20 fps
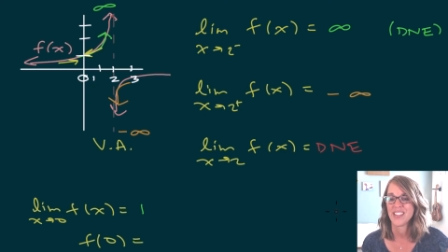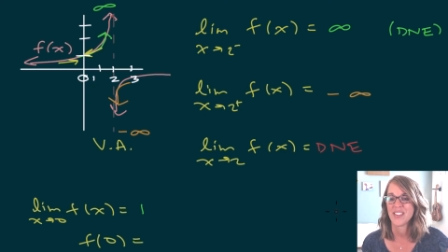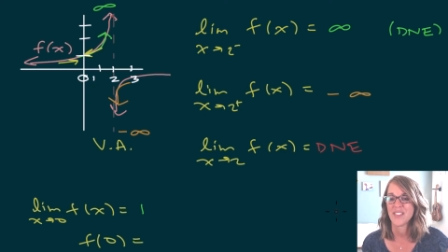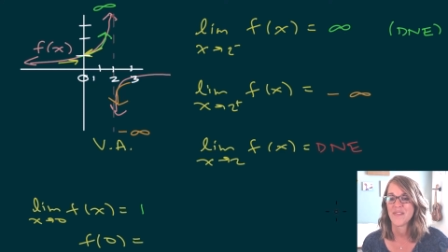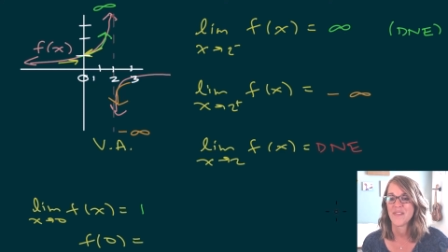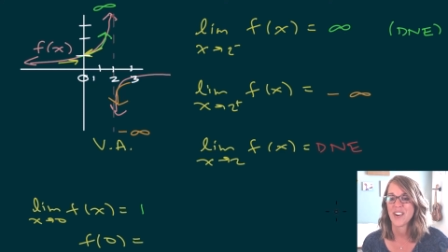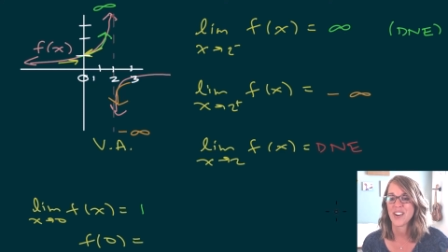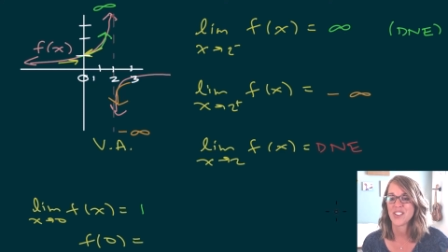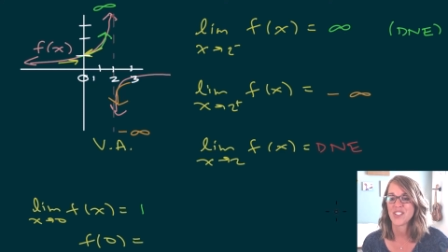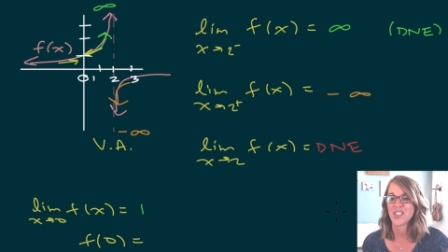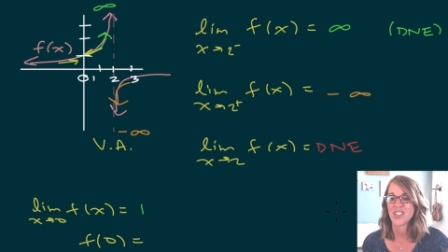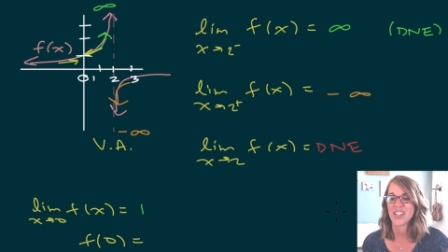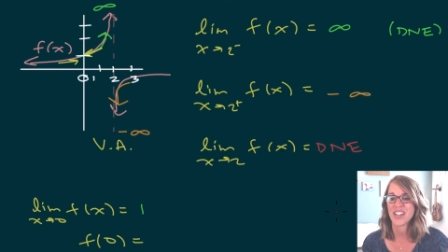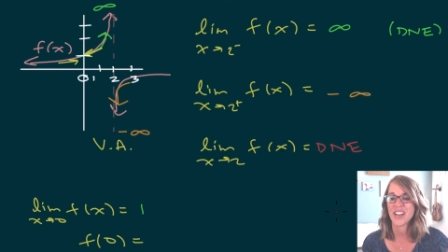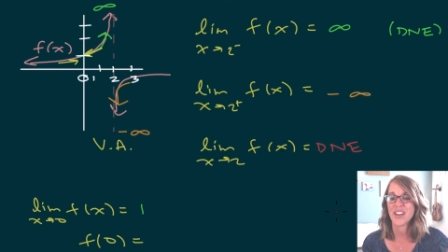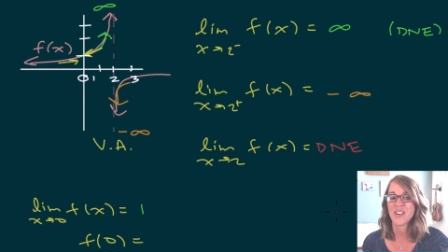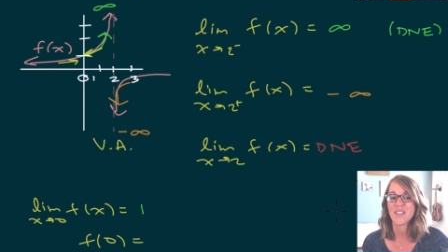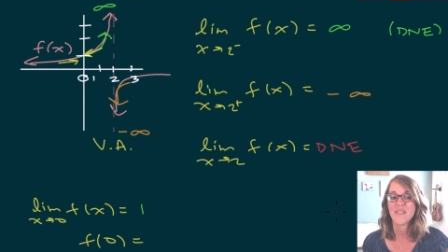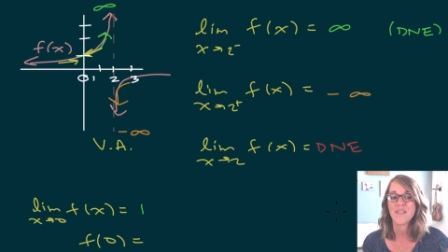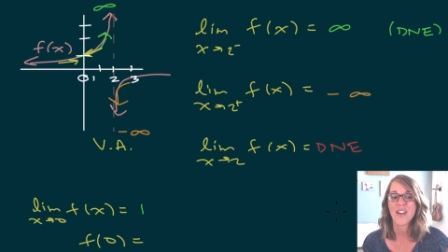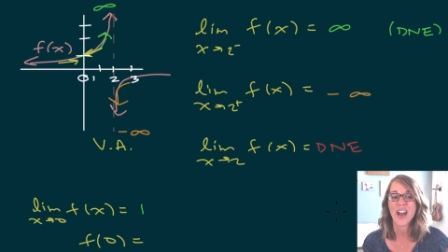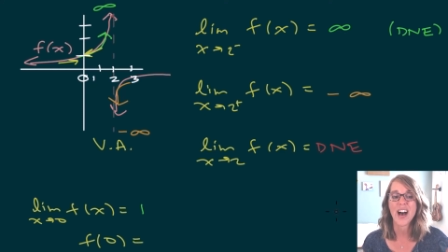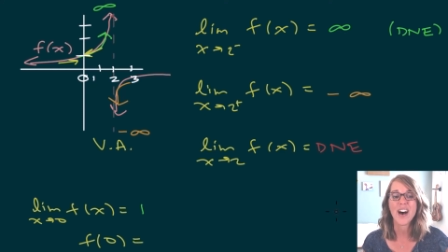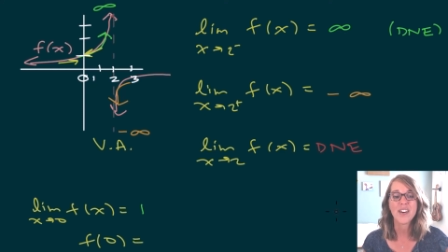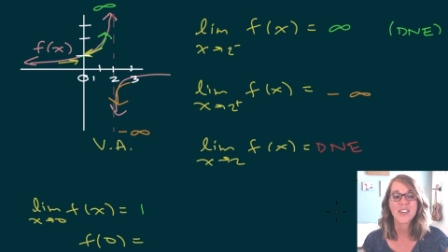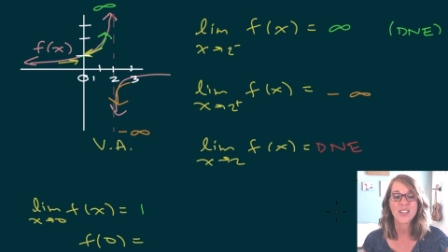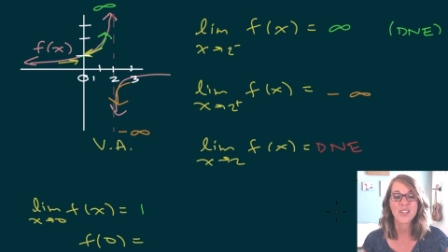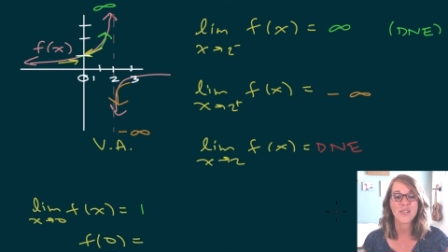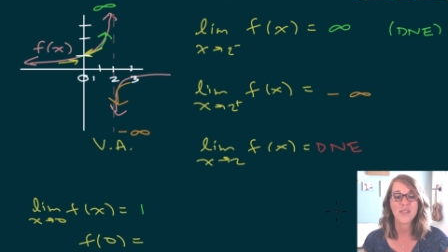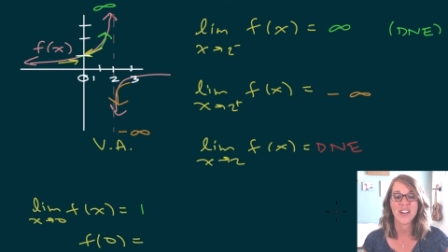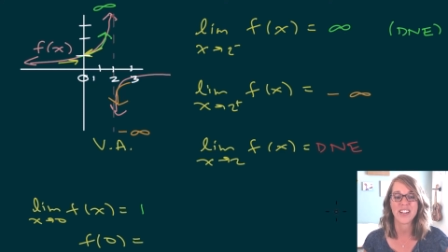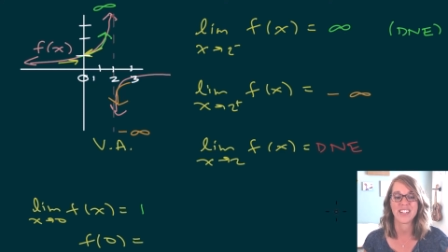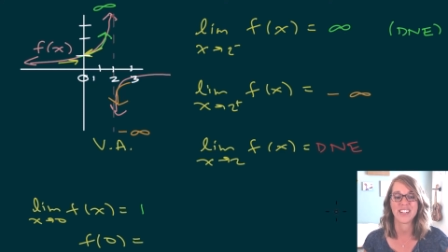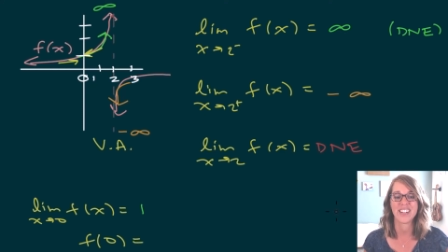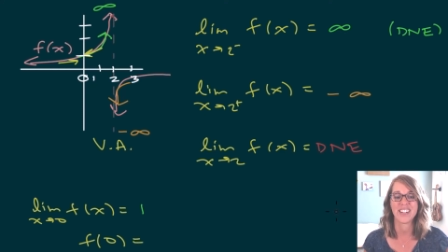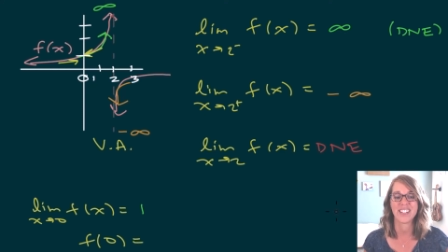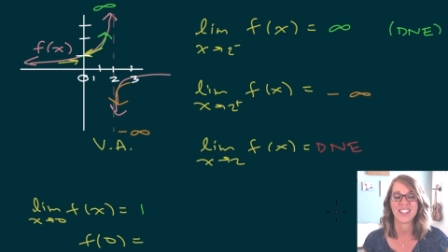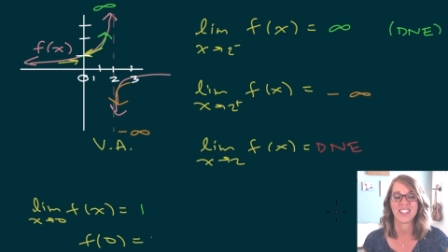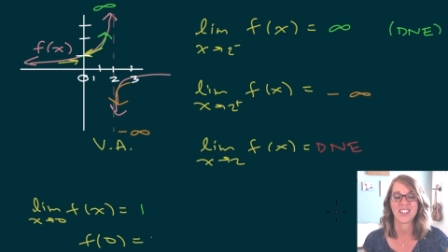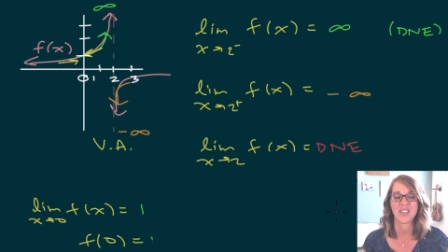the function
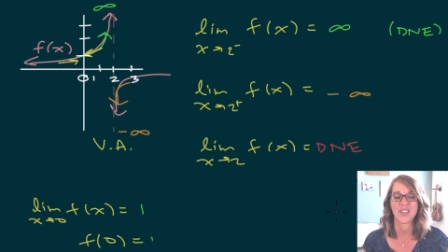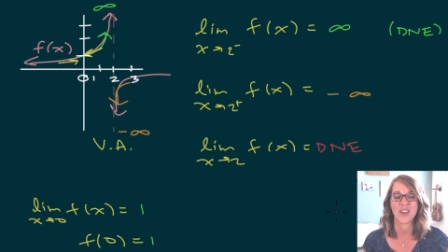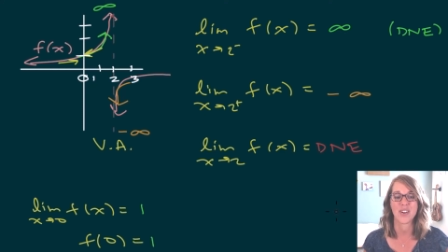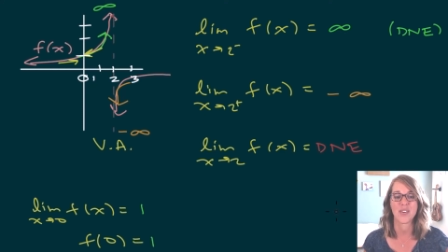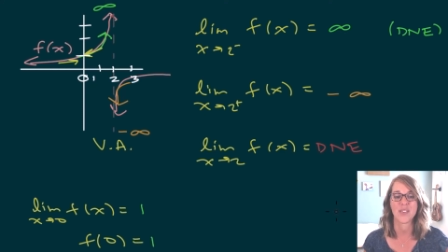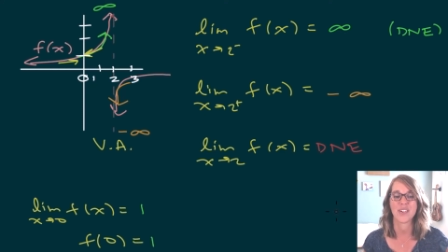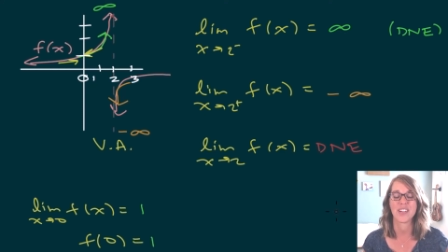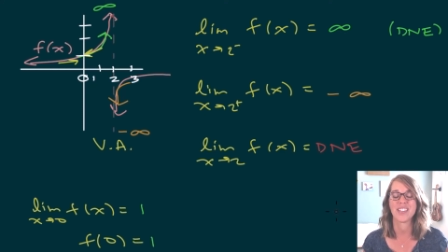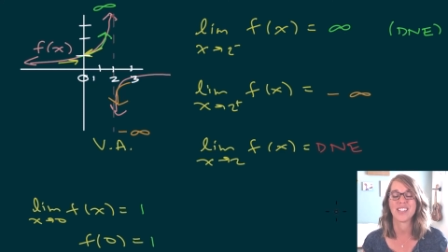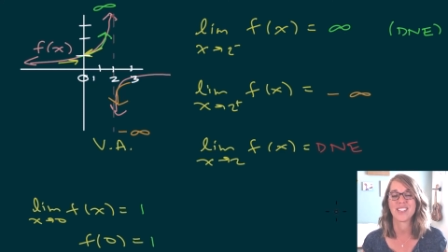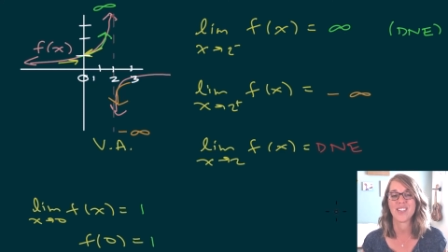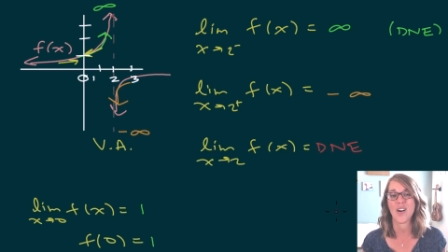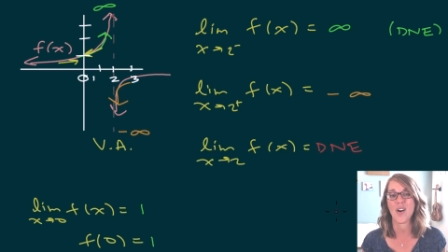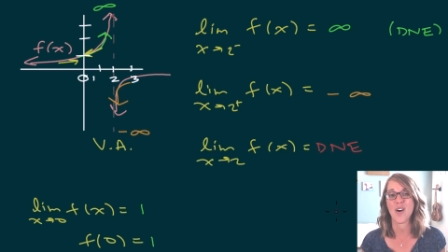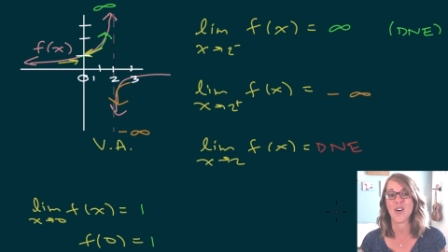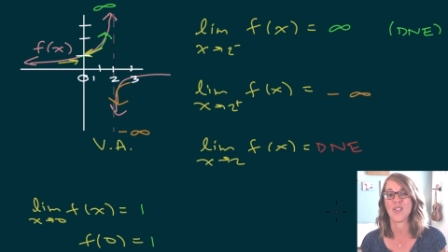evaluated at zero is